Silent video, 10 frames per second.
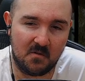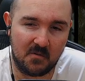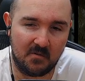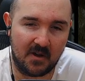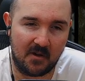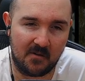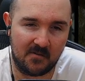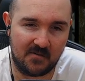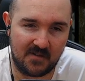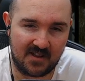will know.
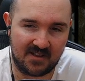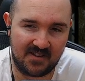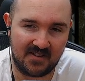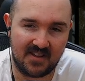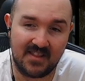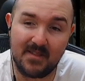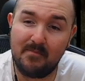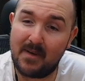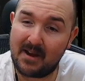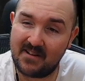The
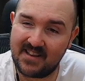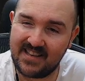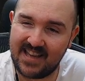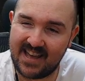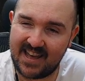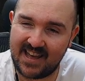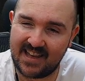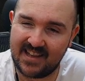Barrett, yeah.